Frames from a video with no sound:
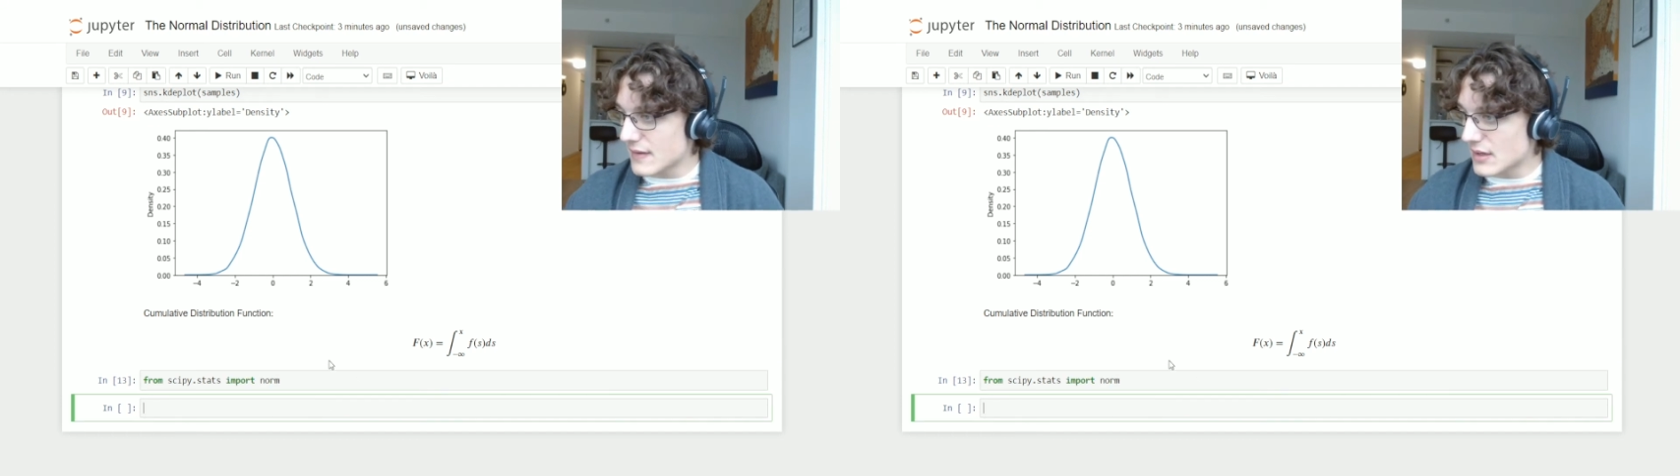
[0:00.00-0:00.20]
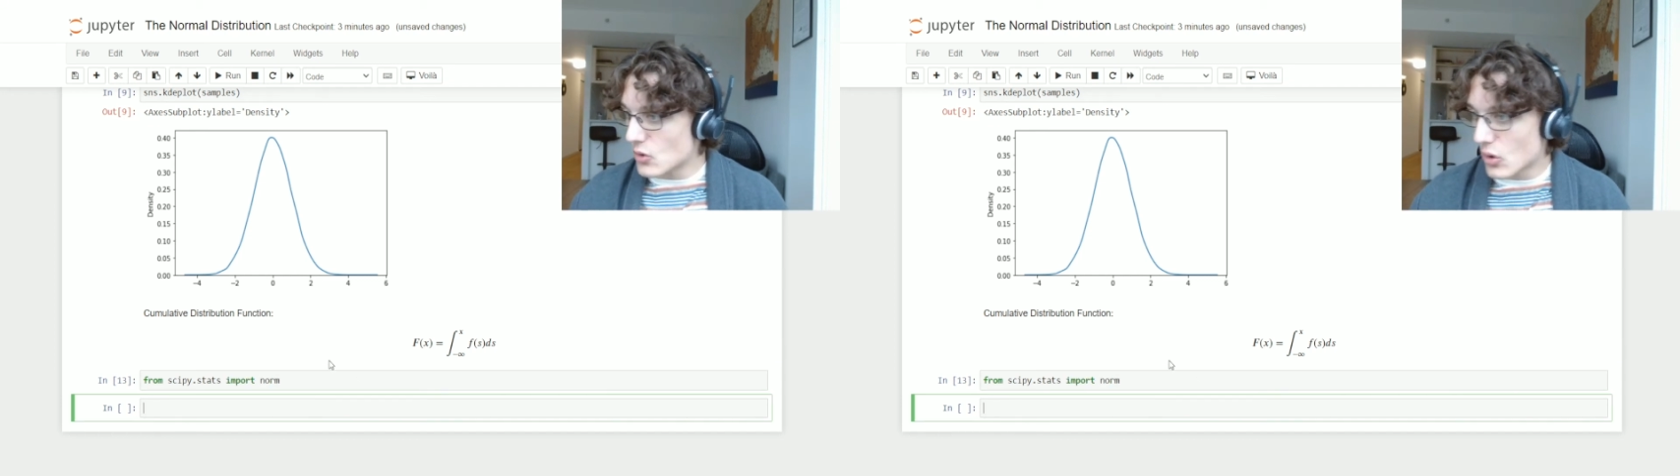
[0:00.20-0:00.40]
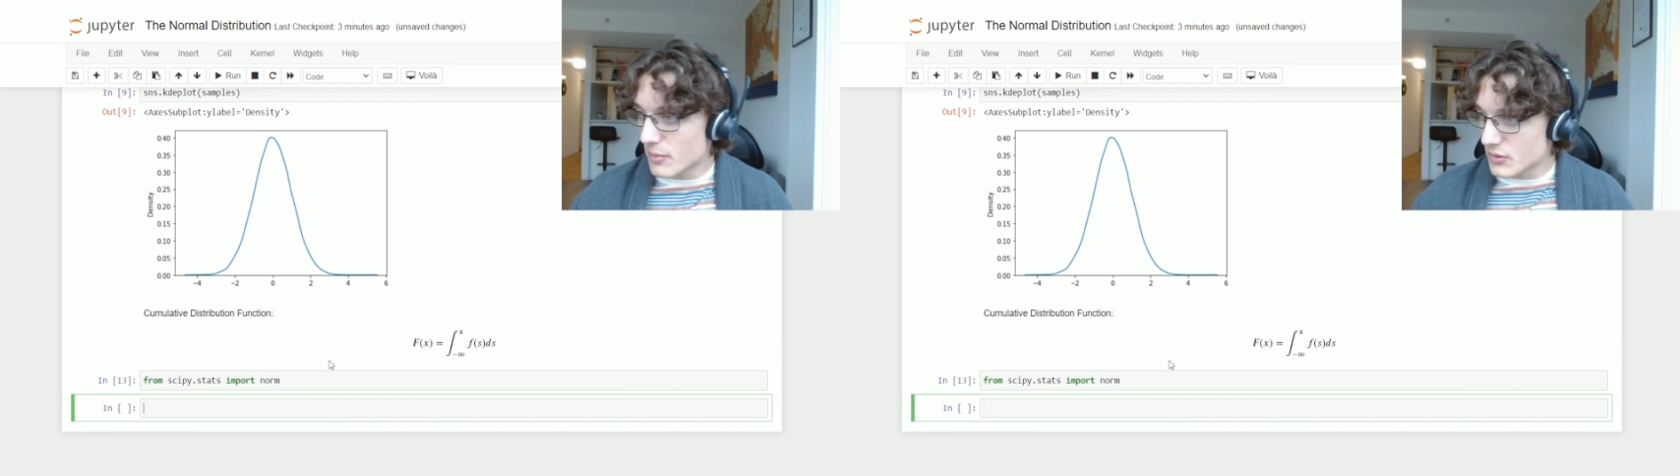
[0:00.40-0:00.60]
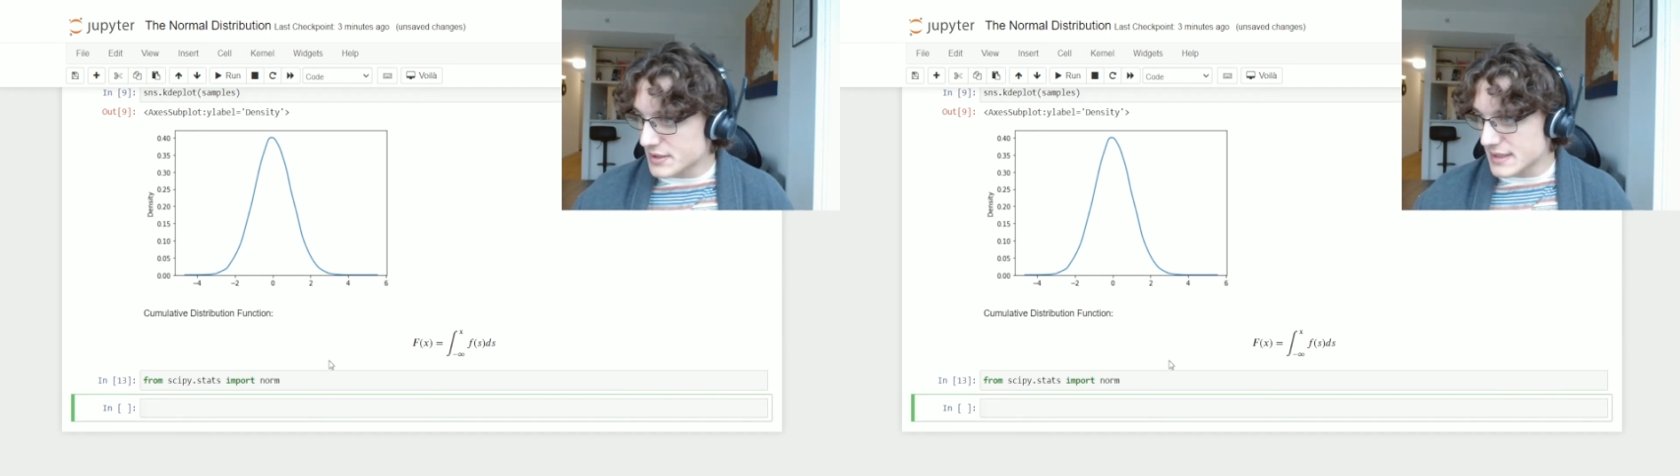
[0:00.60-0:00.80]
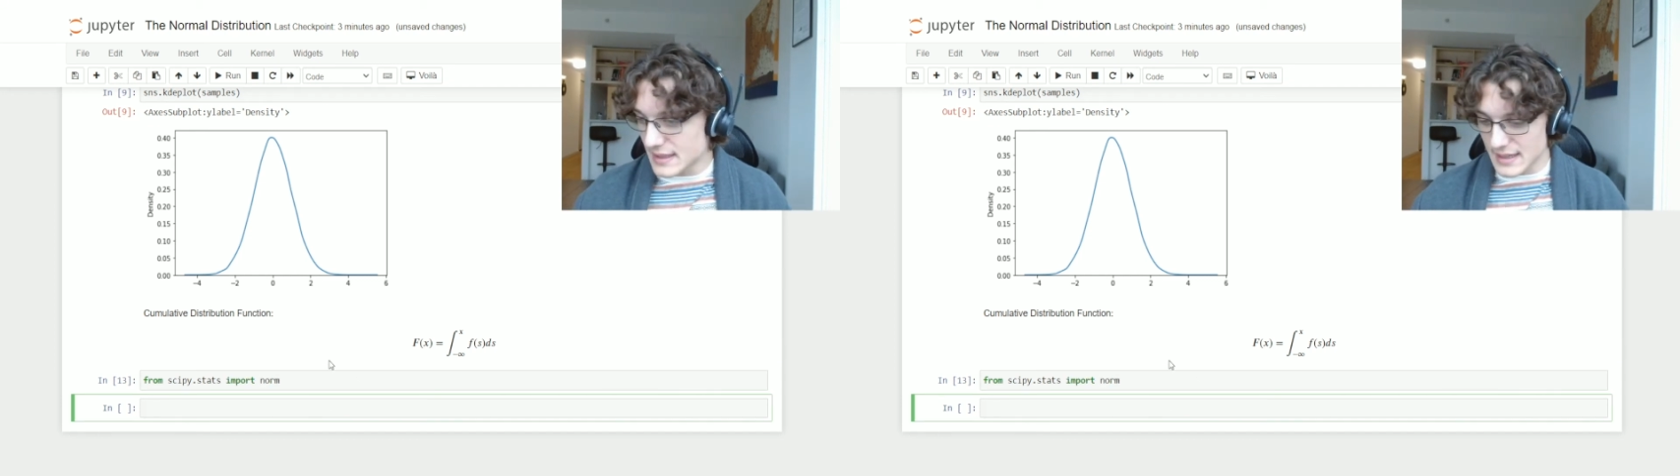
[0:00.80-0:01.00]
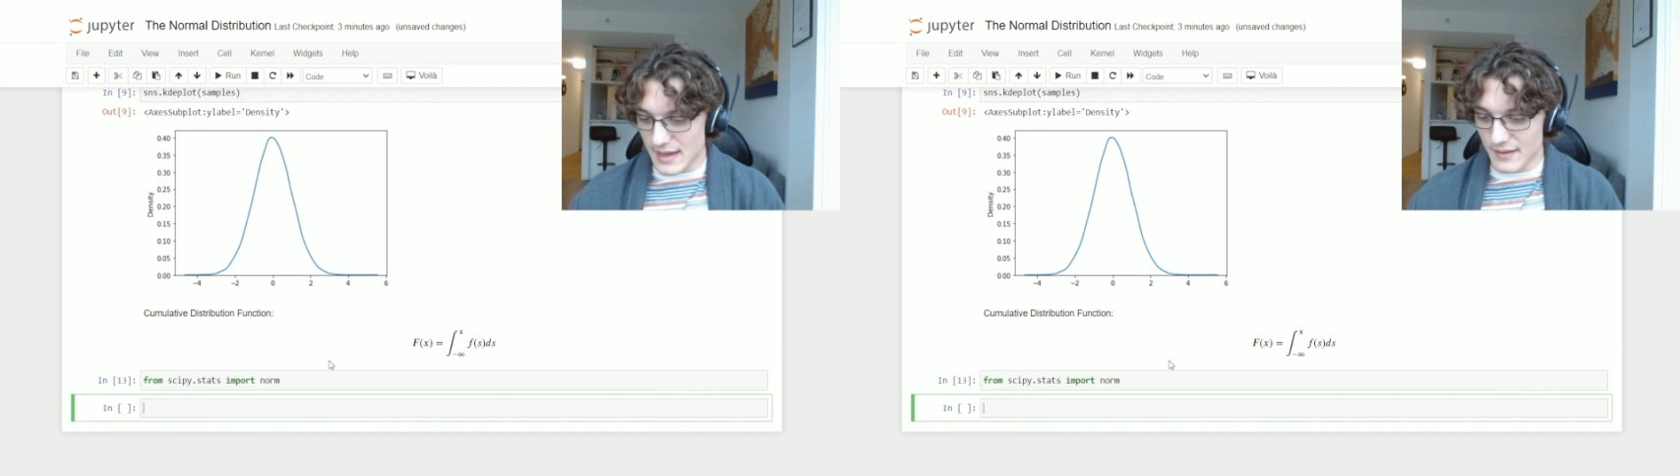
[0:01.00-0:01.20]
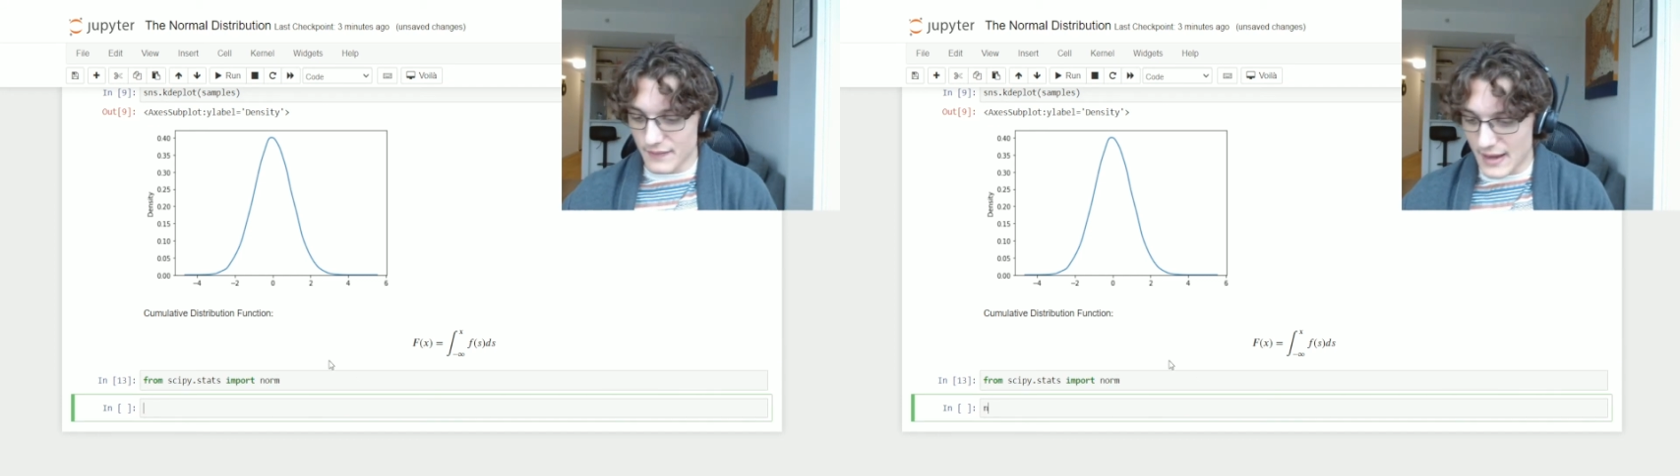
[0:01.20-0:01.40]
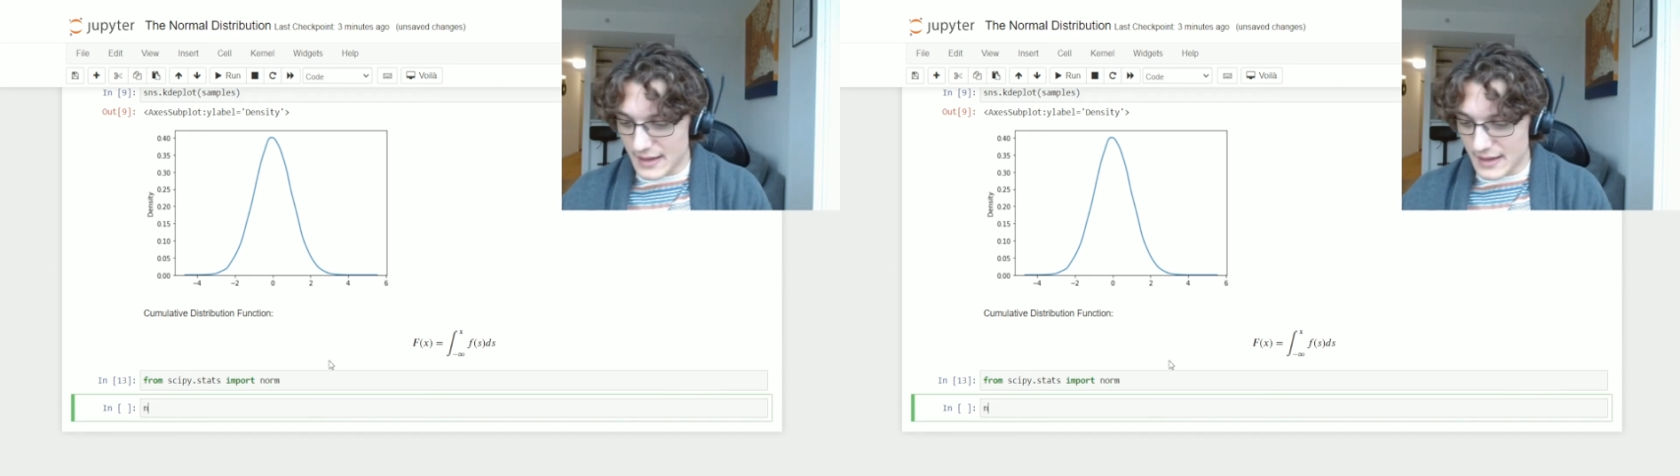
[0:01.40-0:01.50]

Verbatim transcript: the normal CDF